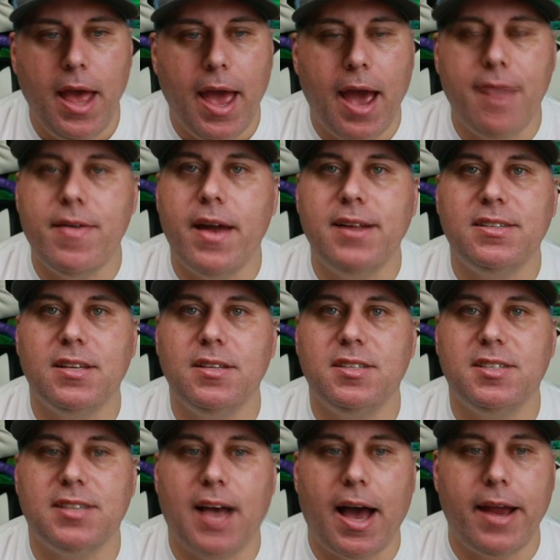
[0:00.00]
and then it's
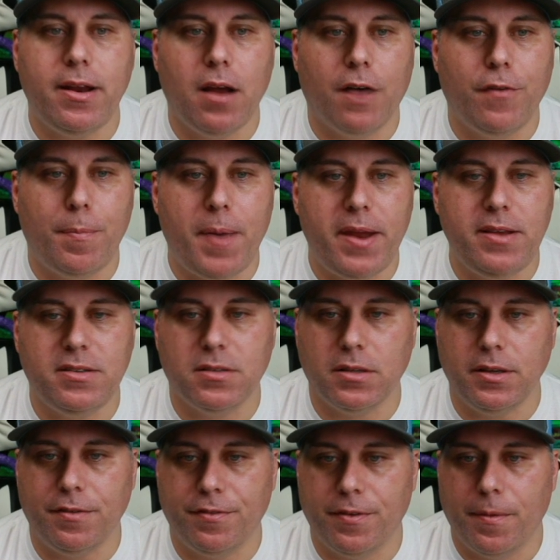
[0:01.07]
inside of a penny sleeve?